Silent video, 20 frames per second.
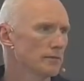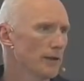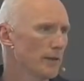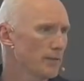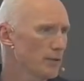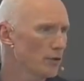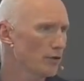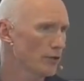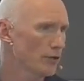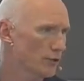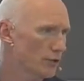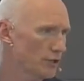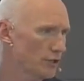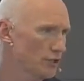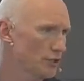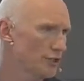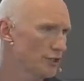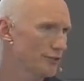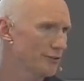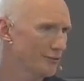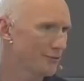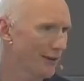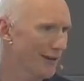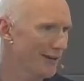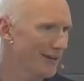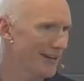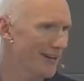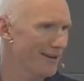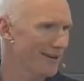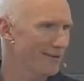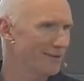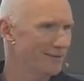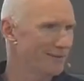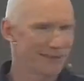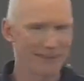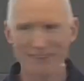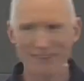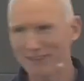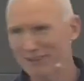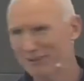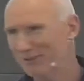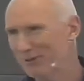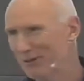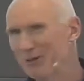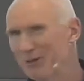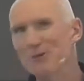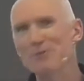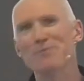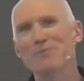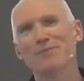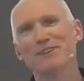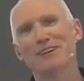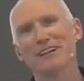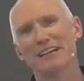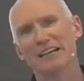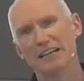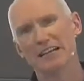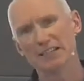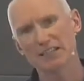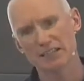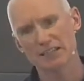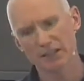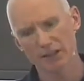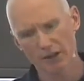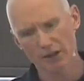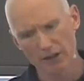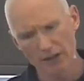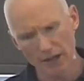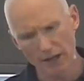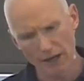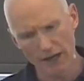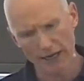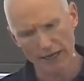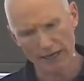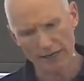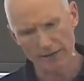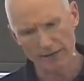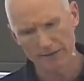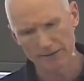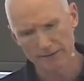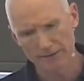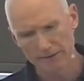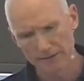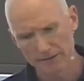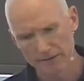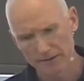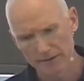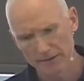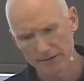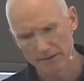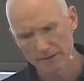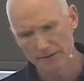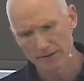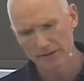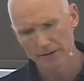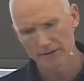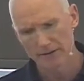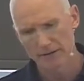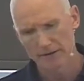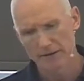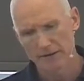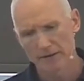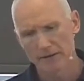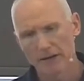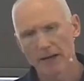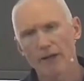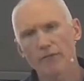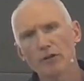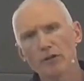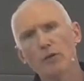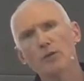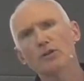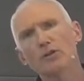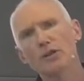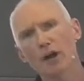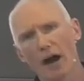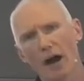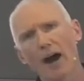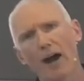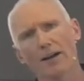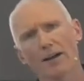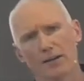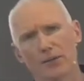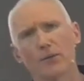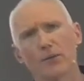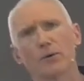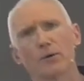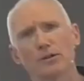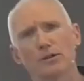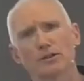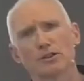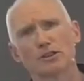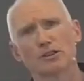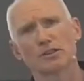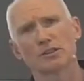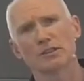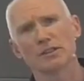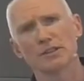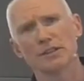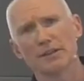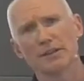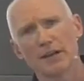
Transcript: Maybe you're a Christian right now in this room, listening online. Have you dark thoughts